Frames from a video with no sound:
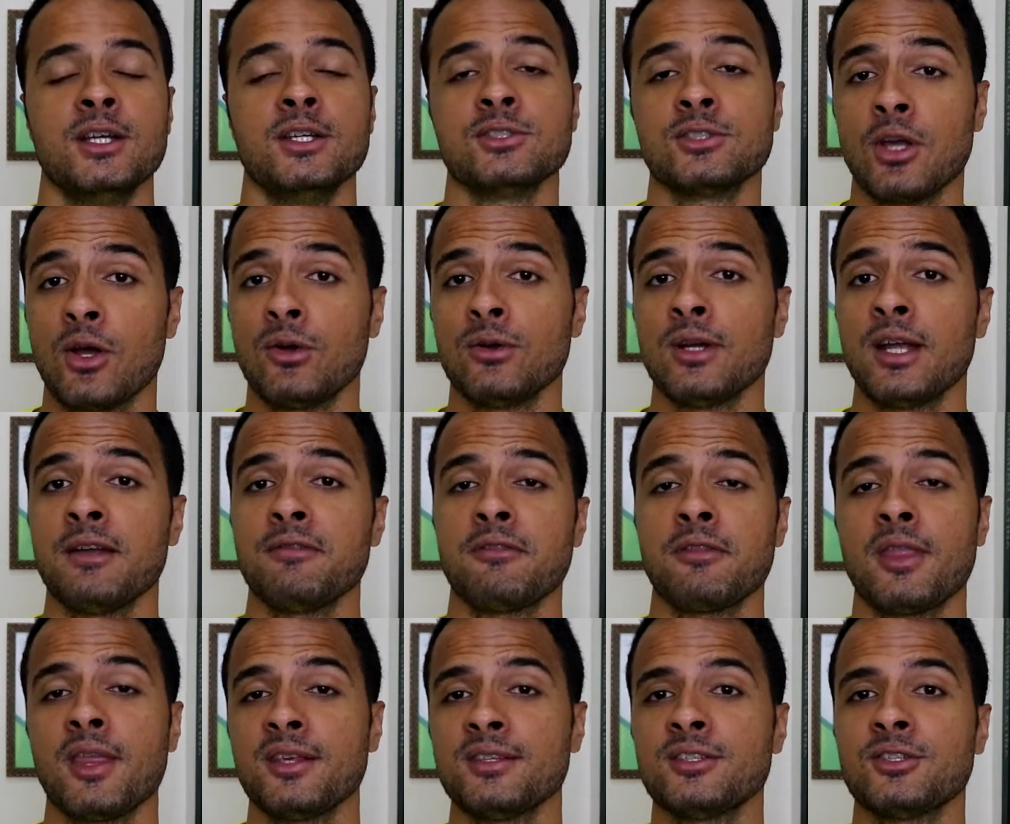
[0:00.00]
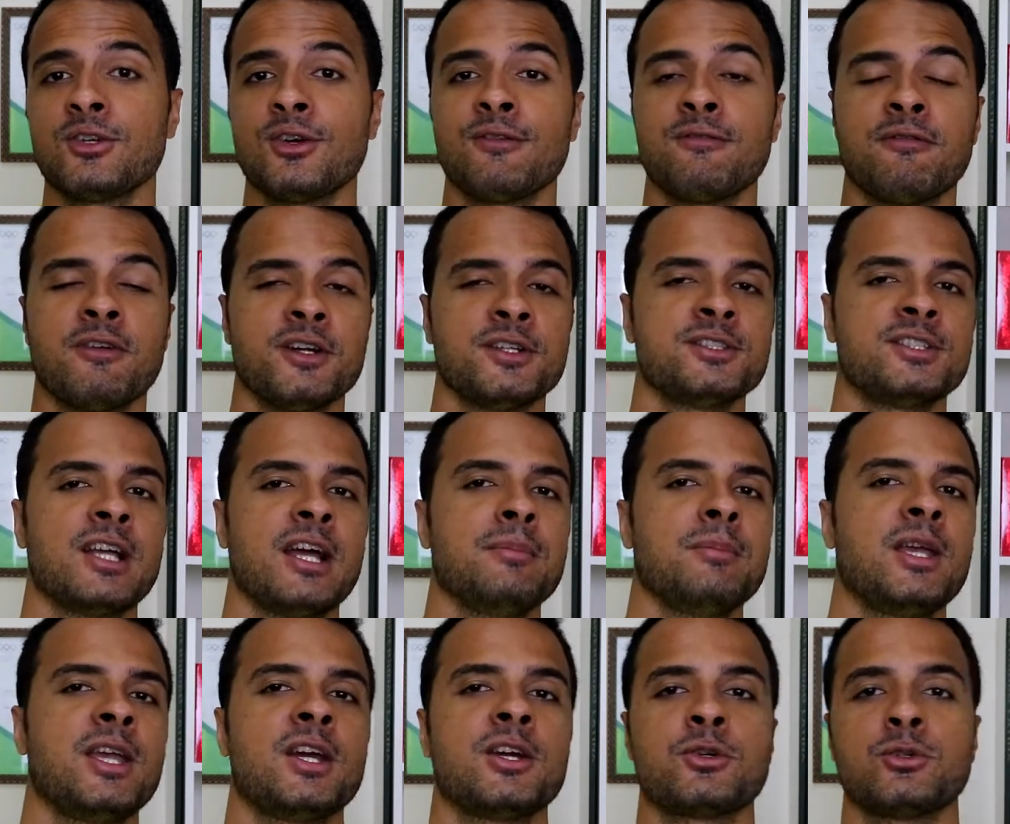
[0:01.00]
So if this is your first time
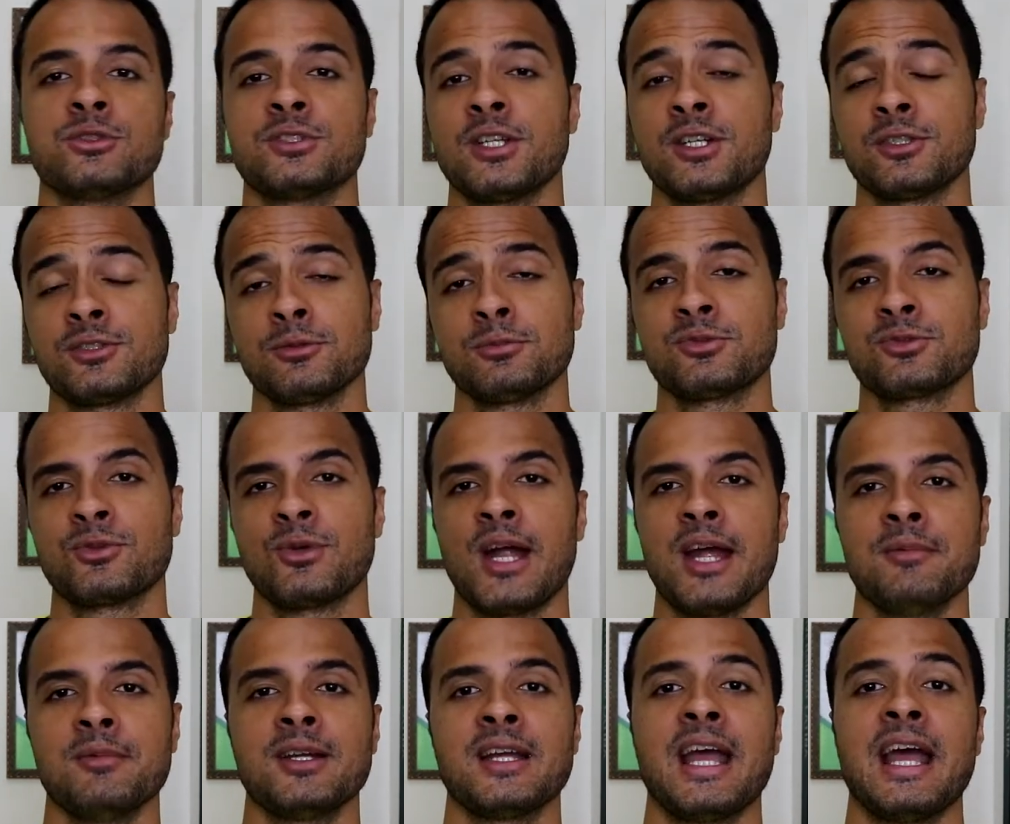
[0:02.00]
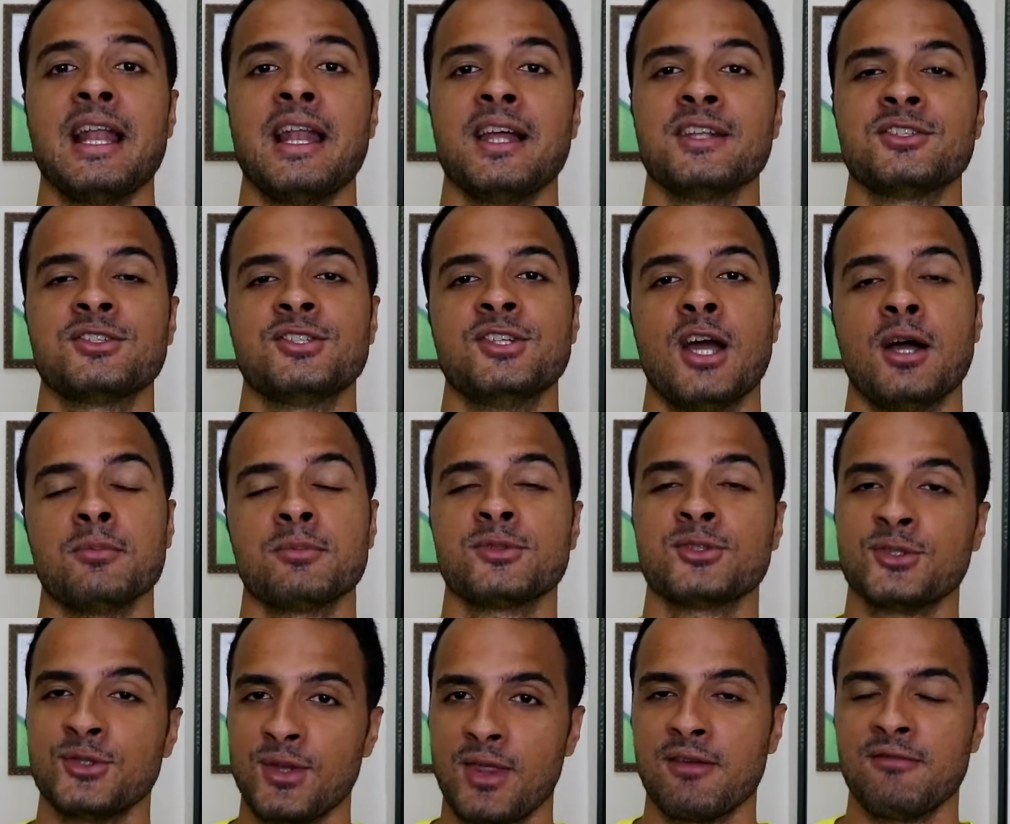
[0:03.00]
here, consider subscribing and let's jump
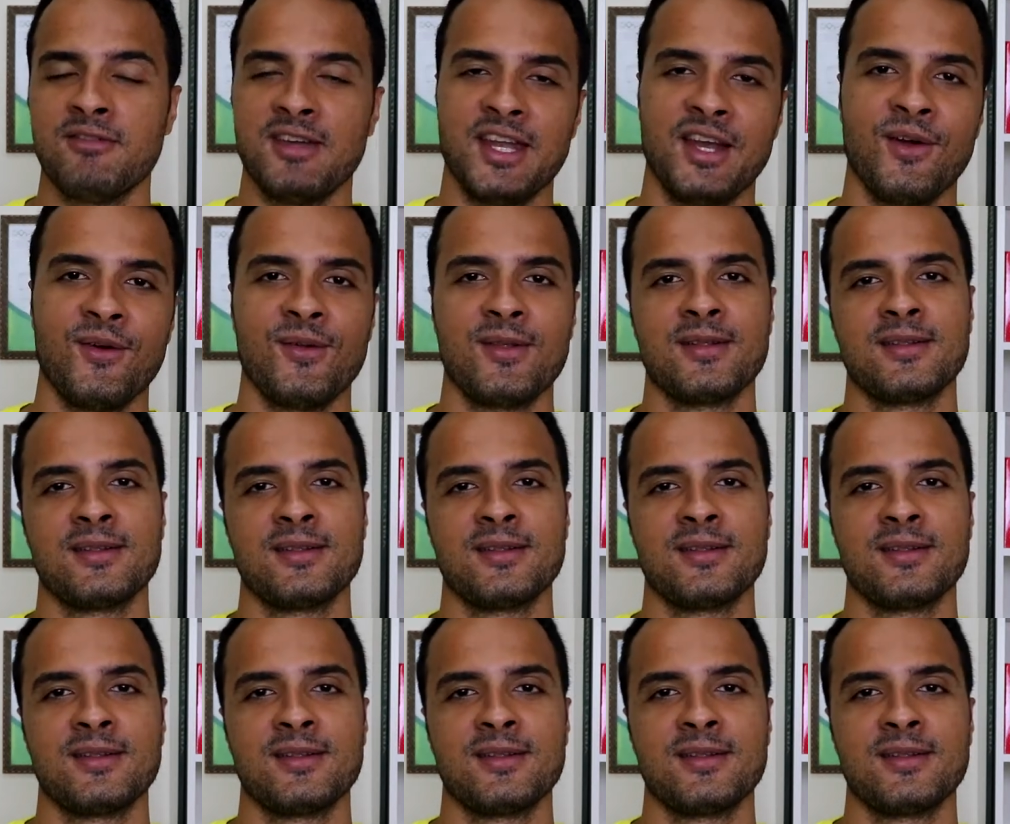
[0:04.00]
to the video.